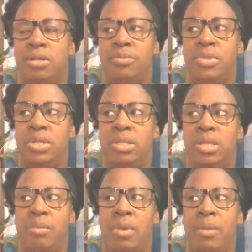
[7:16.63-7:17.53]
being
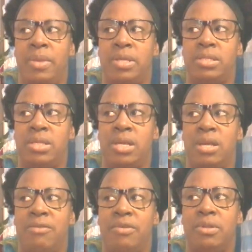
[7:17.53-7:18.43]
there by
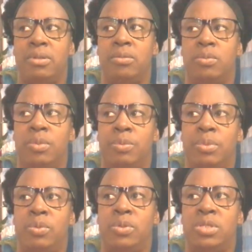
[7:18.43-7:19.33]
myself, and
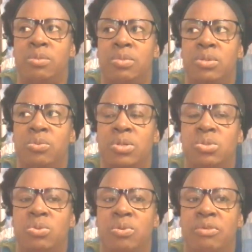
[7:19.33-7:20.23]
people will say, but
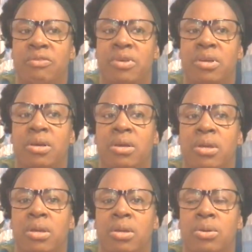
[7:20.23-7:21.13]
what's wrong with her?
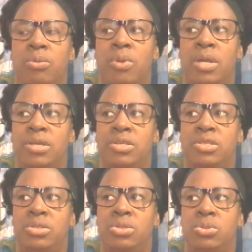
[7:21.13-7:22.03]
Why is
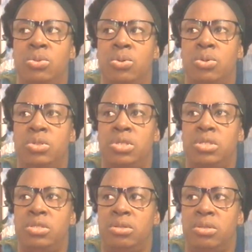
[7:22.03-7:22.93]
she so?
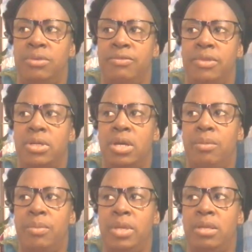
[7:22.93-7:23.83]
She's not even
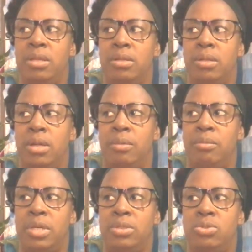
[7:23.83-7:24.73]
coming. And
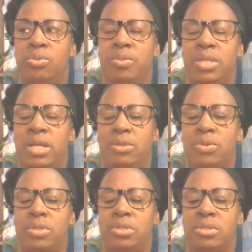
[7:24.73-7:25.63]
but to me, that
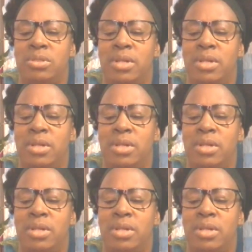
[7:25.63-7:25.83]
was,